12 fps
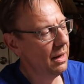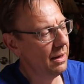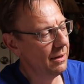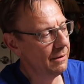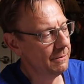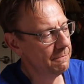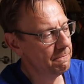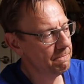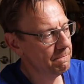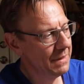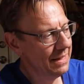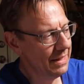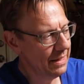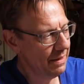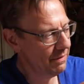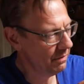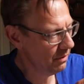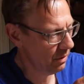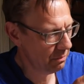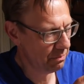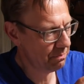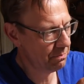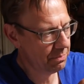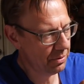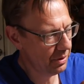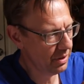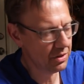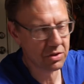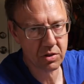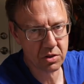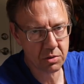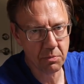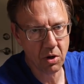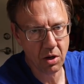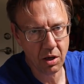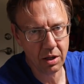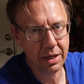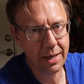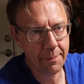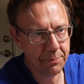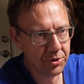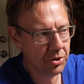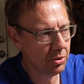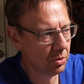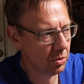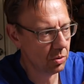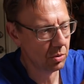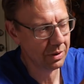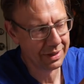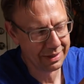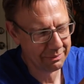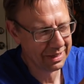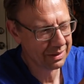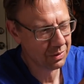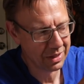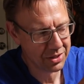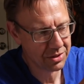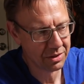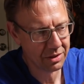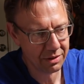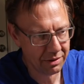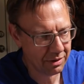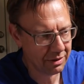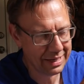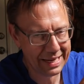uh, and they have it, you know, pretty small up to, and I'm not quite sure. They're